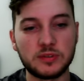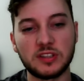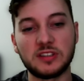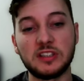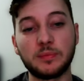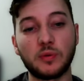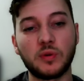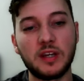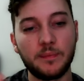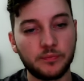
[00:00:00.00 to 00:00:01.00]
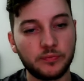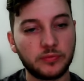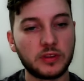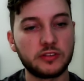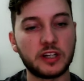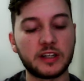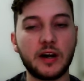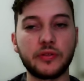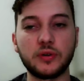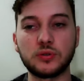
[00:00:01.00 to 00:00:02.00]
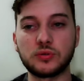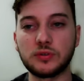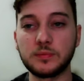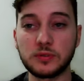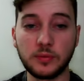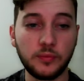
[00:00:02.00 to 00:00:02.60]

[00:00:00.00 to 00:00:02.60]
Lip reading: in a deeper way, check out those rooms.